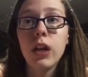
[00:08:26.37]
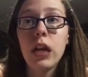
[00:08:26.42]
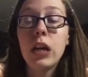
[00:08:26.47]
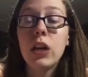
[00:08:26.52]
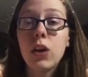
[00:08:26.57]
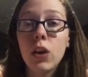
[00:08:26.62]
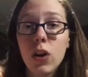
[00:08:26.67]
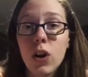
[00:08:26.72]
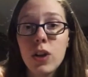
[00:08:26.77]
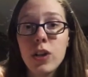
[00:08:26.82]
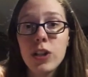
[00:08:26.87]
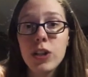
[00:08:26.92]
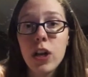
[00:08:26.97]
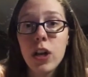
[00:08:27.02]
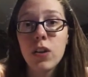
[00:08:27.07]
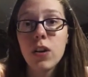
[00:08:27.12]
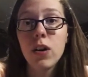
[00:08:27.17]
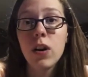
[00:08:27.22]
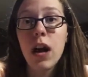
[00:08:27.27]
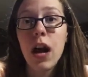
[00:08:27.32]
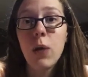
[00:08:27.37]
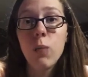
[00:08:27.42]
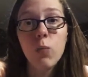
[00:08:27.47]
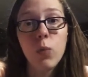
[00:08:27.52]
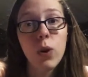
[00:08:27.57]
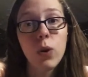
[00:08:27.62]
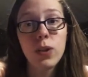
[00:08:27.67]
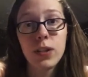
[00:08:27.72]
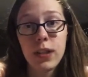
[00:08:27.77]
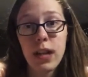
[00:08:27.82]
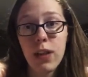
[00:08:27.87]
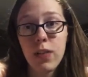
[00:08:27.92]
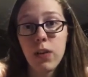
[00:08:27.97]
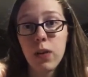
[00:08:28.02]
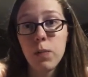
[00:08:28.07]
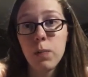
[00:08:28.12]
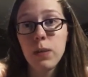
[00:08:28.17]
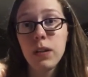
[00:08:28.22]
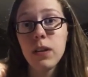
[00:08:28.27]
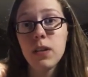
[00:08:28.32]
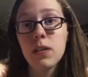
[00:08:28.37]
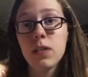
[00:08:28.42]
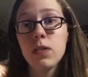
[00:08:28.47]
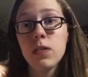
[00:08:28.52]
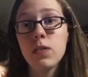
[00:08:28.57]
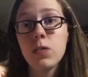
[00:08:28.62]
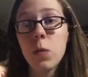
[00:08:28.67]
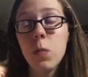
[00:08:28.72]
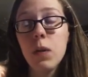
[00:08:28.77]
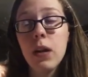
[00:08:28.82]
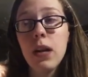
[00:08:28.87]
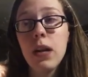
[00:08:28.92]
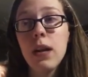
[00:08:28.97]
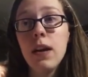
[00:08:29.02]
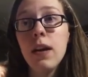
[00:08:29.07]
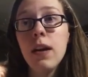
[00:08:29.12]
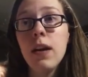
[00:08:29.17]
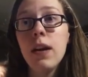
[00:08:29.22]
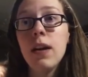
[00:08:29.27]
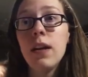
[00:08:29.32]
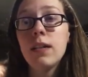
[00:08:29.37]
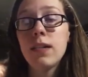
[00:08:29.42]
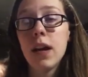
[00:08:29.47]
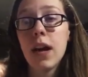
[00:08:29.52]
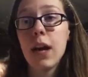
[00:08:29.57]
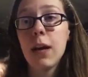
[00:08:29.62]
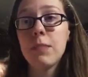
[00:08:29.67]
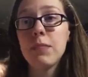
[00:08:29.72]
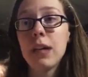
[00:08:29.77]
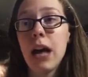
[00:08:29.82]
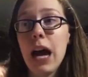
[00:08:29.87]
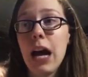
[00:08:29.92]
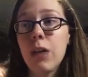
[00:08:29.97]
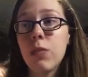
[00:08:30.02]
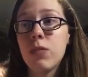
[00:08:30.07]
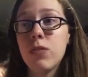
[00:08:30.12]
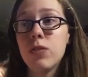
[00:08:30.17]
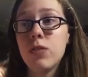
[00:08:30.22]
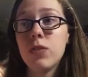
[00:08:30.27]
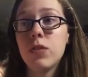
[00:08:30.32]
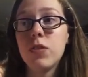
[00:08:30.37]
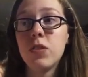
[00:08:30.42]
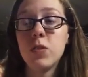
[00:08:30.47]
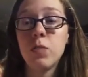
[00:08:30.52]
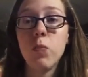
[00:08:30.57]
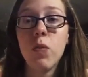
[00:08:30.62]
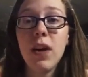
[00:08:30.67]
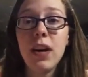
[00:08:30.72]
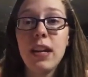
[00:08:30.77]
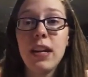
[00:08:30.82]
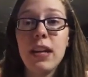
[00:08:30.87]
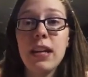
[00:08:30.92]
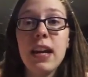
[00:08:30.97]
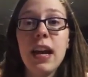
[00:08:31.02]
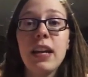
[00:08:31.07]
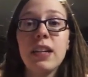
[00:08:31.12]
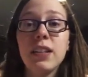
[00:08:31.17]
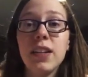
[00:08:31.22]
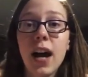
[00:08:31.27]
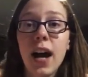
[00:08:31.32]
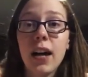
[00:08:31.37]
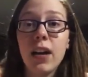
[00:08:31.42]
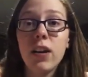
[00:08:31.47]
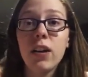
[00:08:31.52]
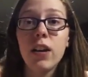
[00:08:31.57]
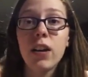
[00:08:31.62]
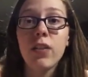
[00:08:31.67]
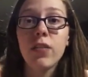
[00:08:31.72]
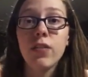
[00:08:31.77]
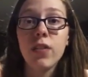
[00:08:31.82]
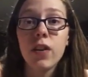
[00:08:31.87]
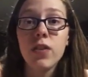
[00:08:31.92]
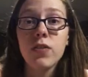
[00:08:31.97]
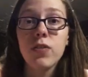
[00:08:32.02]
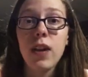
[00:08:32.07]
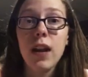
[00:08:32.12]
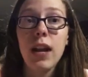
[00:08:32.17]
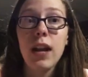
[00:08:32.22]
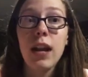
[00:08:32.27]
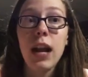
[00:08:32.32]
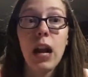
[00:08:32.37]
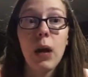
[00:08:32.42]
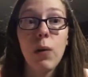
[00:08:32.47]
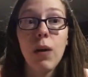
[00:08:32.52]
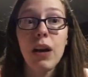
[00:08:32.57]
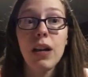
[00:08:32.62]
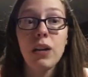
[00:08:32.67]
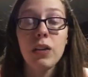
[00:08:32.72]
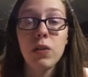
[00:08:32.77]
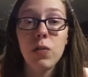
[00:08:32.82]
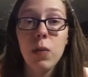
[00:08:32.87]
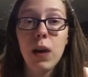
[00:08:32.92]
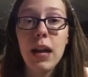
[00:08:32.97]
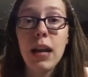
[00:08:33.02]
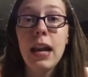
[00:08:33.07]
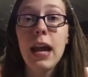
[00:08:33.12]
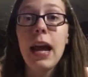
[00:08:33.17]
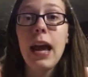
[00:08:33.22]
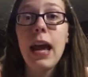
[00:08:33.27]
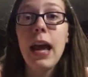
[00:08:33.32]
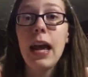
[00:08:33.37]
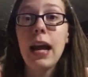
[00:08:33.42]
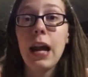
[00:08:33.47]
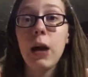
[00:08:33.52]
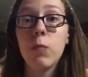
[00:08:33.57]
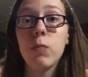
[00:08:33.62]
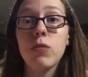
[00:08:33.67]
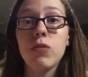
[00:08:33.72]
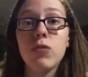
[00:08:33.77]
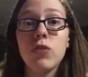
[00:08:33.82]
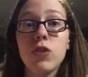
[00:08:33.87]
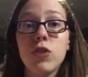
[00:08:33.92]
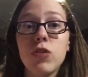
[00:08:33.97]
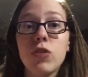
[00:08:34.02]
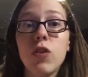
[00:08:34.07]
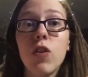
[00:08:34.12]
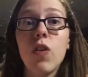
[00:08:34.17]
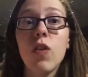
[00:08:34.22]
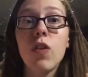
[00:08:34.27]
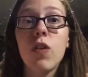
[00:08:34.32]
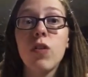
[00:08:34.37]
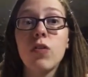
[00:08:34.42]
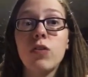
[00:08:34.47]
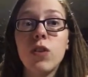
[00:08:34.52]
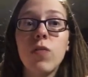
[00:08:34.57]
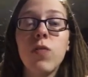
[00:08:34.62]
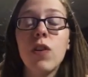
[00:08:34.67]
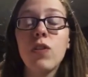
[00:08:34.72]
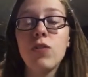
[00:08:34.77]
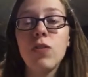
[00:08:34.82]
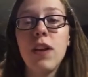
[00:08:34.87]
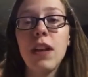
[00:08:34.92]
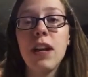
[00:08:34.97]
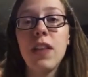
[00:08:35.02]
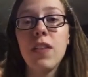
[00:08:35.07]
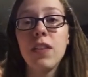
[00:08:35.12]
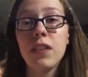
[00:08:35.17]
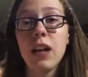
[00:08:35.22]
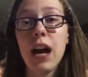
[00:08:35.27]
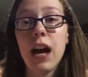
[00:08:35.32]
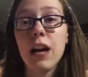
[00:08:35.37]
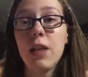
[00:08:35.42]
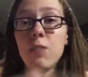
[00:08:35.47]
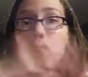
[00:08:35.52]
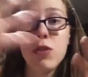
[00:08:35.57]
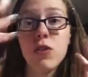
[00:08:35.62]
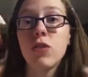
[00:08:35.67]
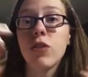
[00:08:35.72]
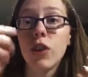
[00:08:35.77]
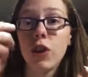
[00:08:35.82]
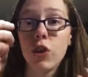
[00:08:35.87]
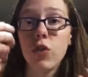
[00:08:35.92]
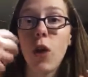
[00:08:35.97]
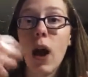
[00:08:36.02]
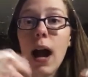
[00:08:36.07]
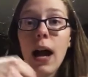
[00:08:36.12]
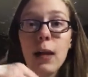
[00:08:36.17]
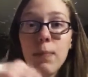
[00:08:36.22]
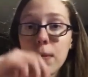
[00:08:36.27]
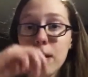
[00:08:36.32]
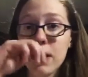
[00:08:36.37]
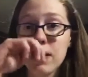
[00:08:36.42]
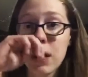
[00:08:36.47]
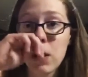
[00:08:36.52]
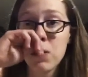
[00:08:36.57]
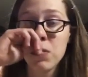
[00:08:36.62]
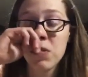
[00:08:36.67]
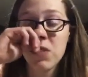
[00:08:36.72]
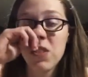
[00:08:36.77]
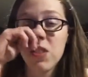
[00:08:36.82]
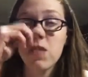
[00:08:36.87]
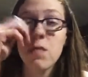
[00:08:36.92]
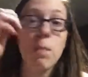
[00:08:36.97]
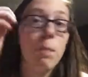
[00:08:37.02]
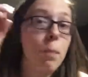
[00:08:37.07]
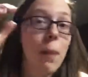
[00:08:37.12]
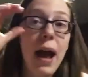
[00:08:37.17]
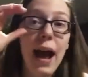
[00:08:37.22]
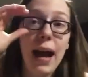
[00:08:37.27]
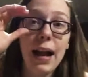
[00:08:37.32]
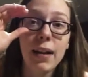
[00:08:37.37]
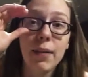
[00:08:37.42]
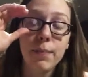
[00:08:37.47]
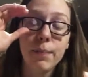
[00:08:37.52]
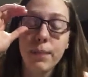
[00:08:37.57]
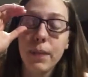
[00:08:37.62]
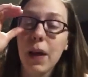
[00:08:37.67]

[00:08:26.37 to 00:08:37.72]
Encourage each other and work together, because so many times I was just disappointed and tired and frustrated and I wanted to quit, and I was just so frustrated that I would just like cry because I was just mad.